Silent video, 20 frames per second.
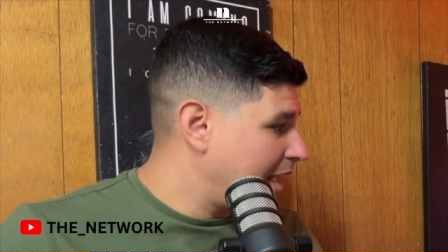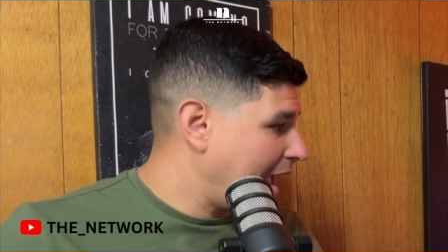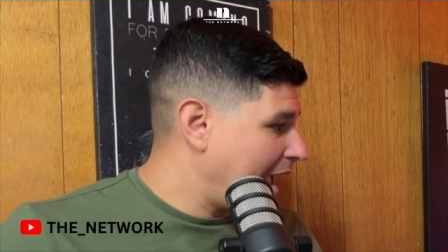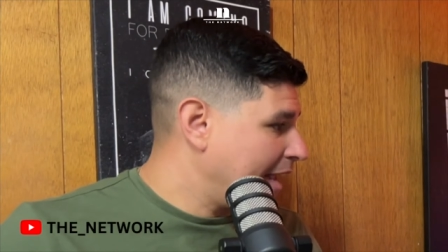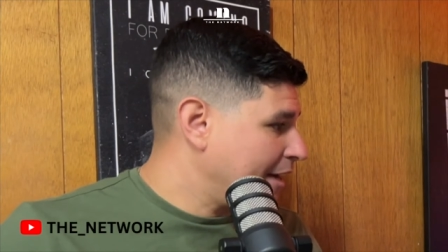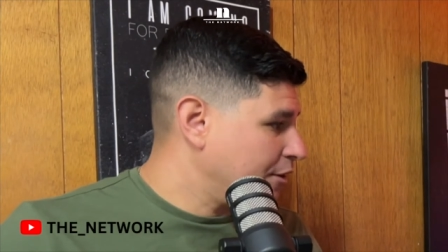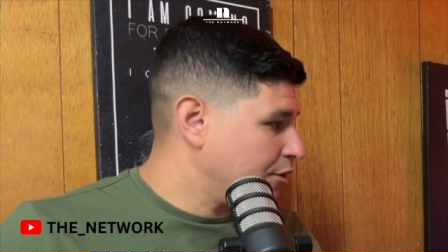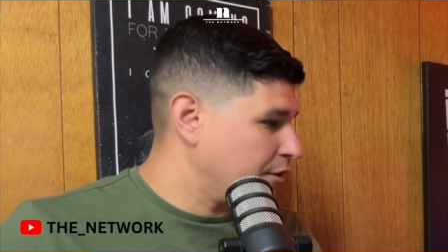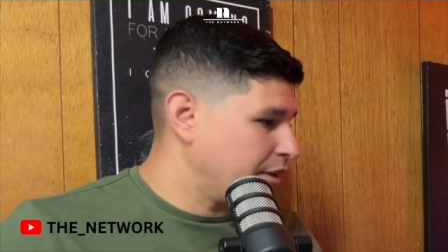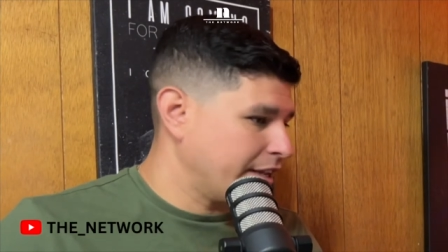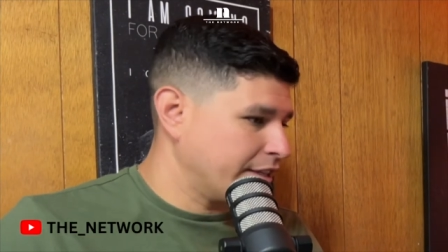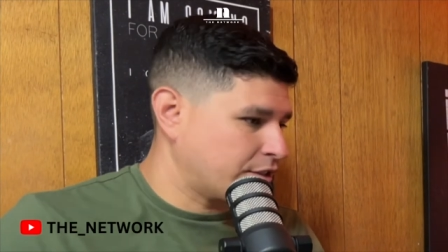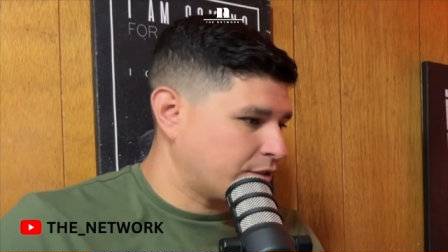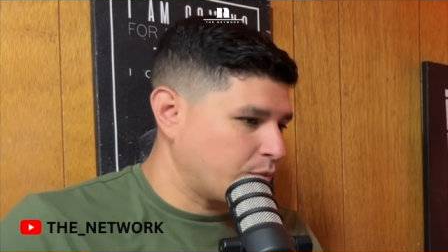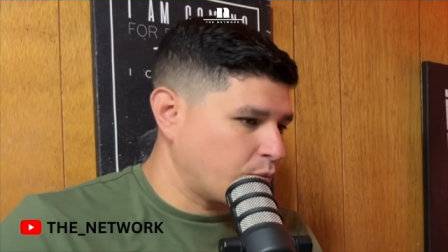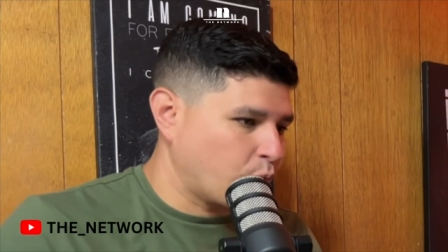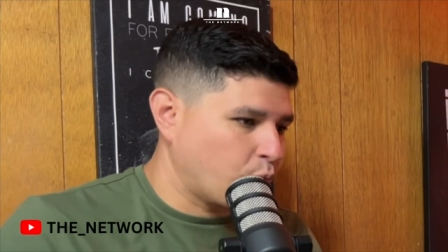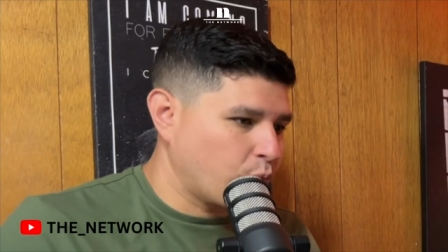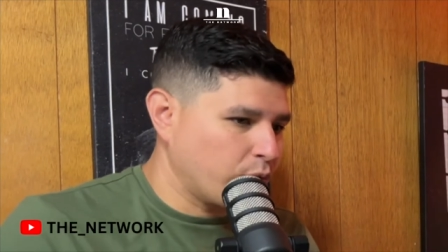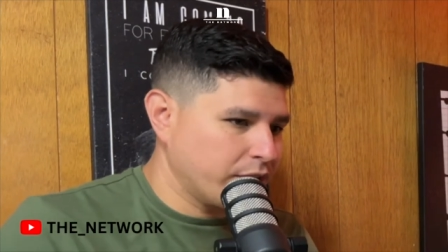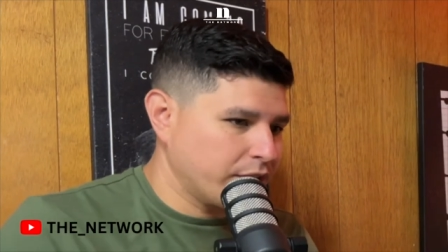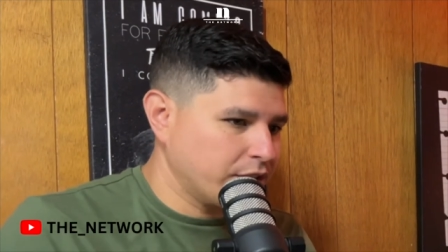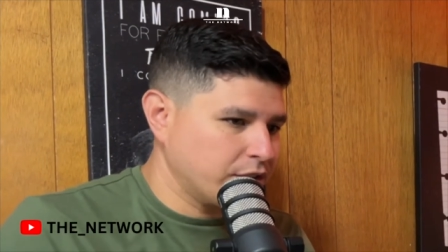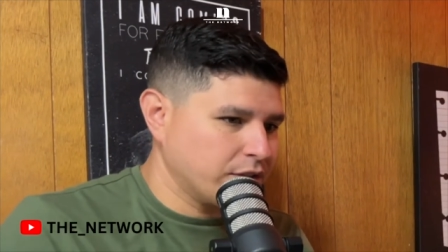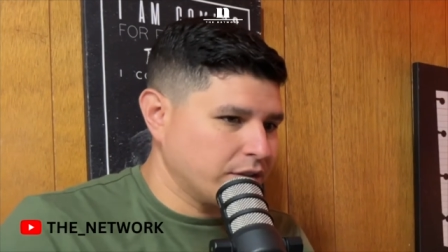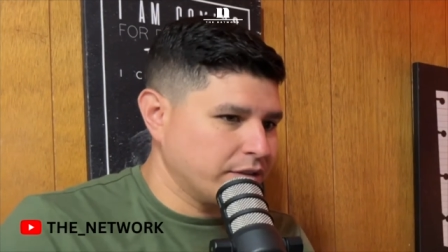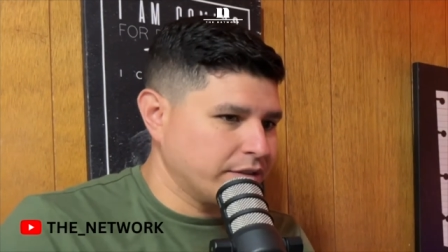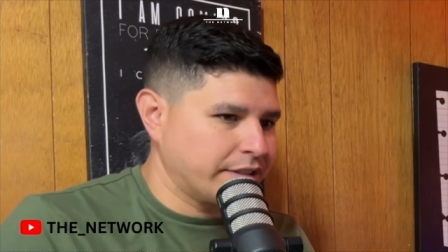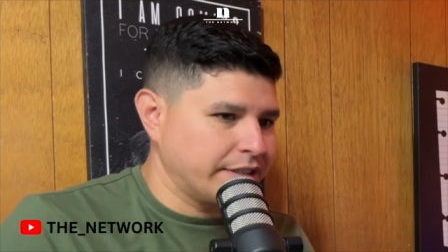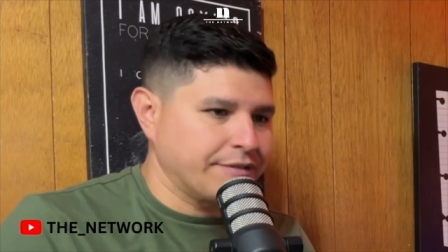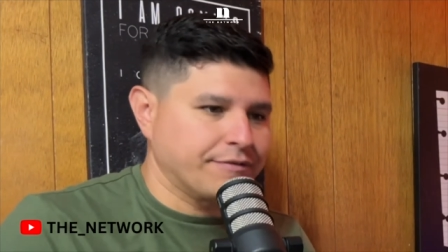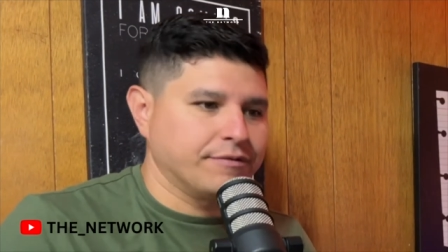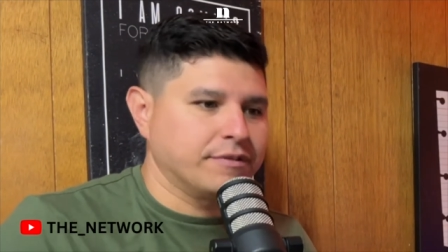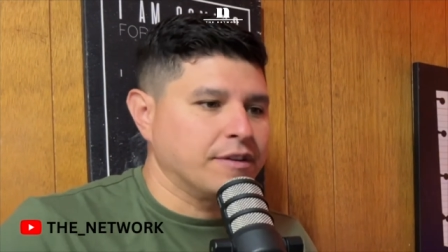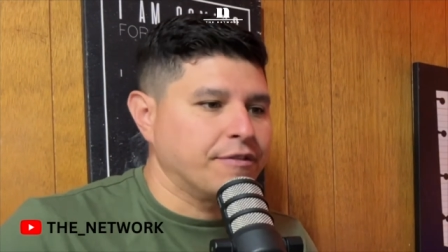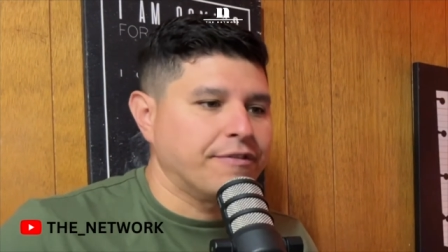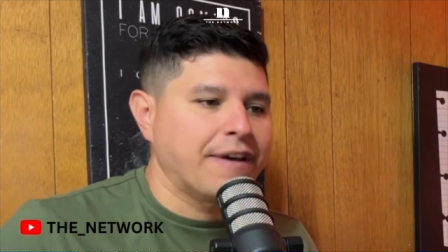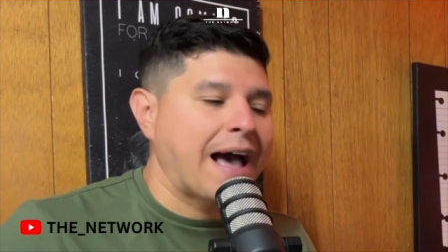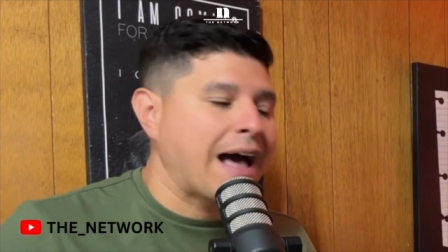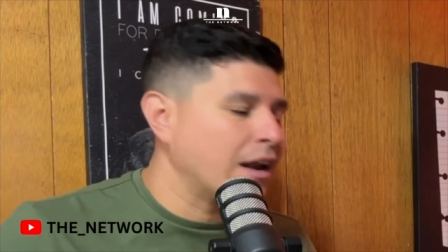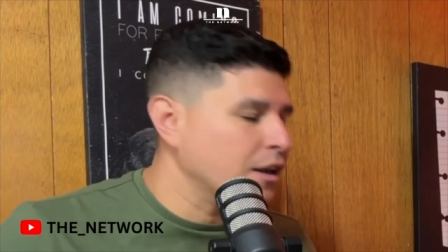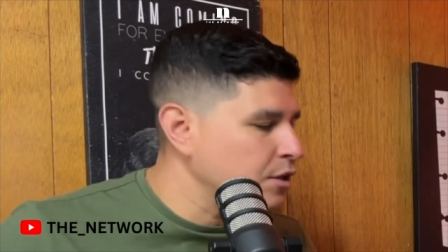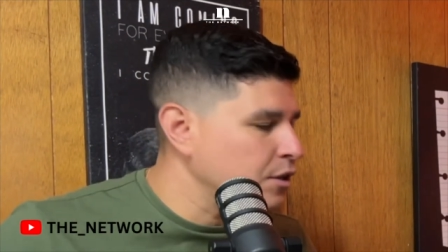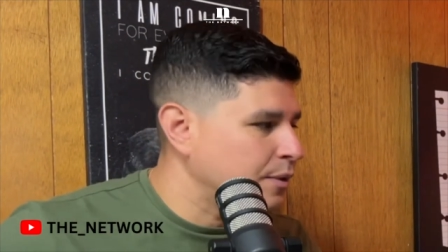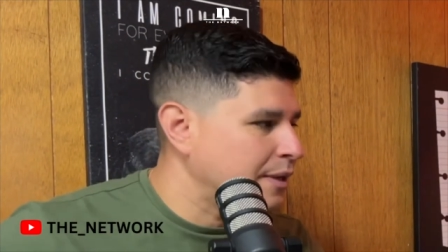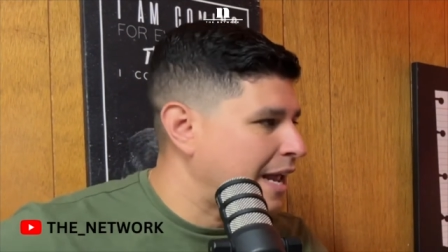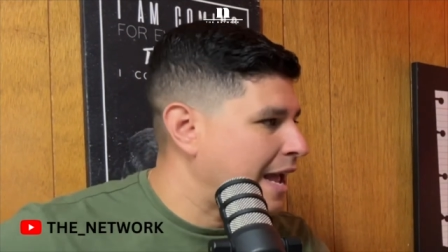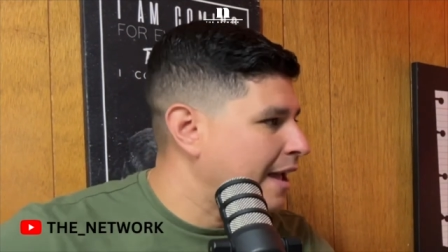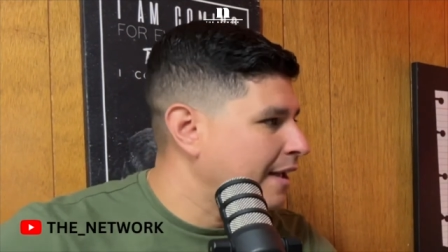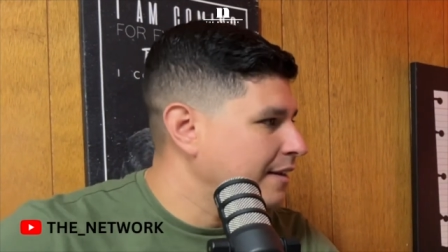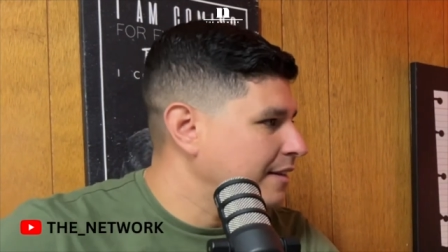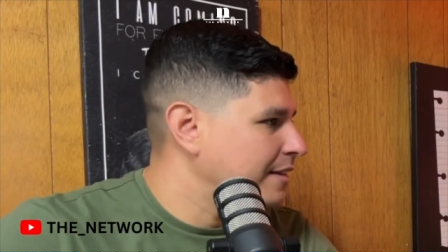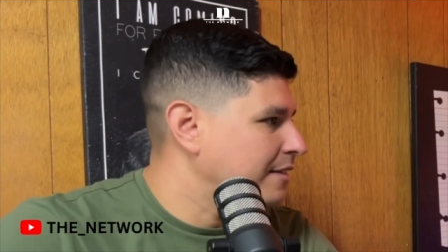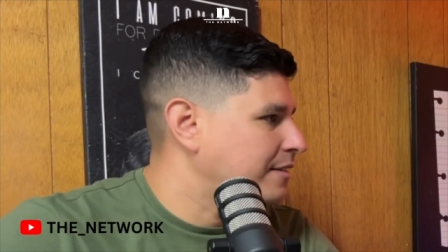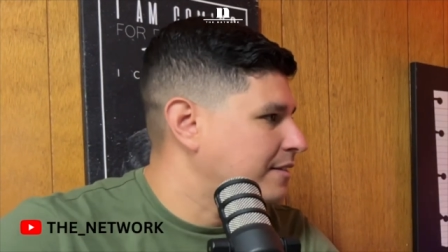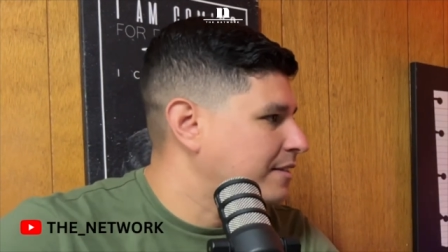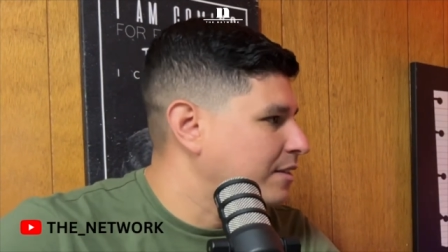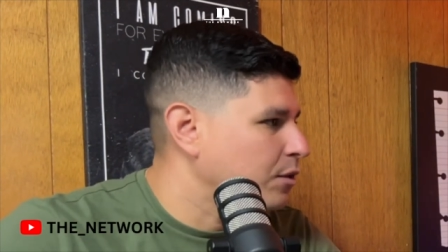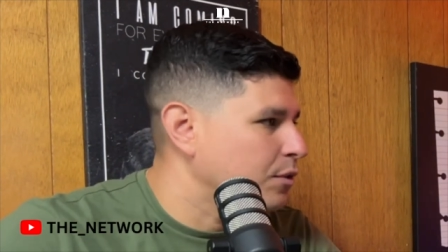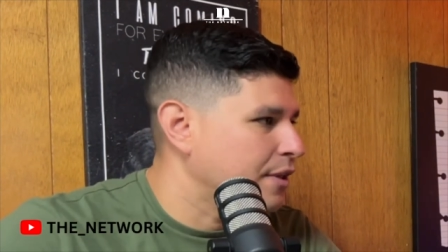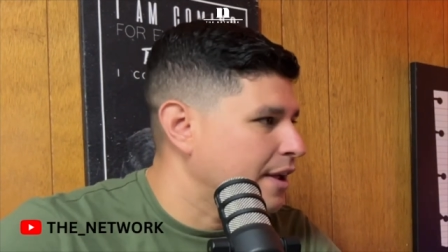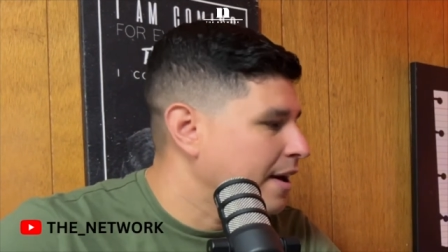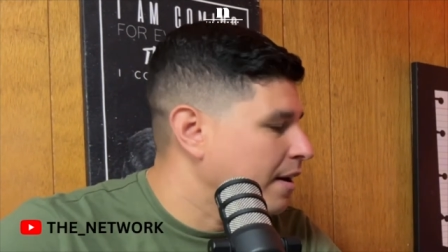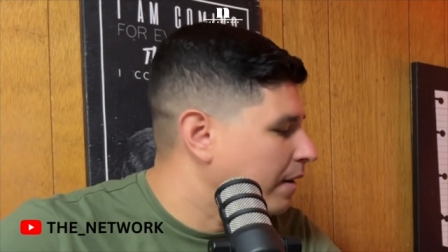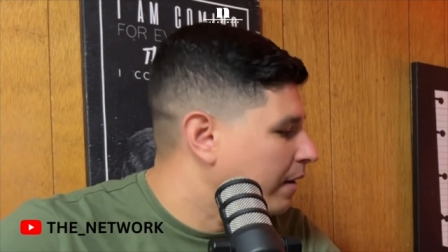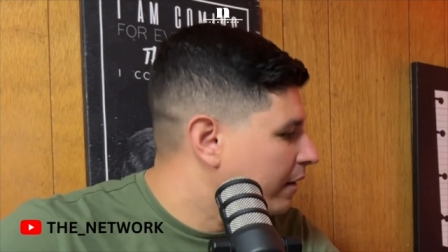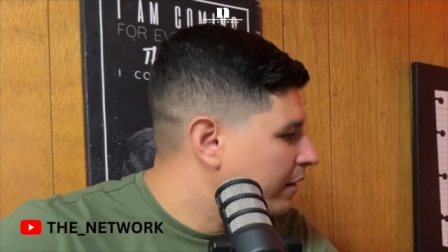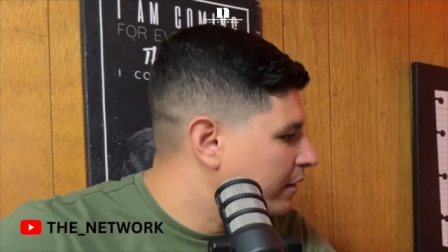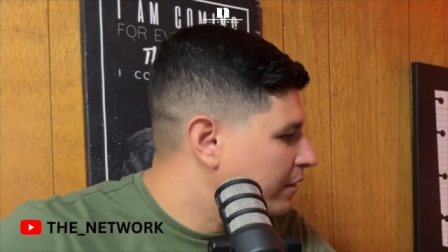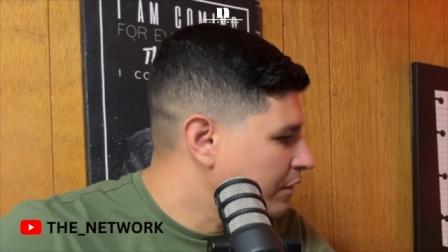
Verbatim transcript: And it's the, the value in that is still there.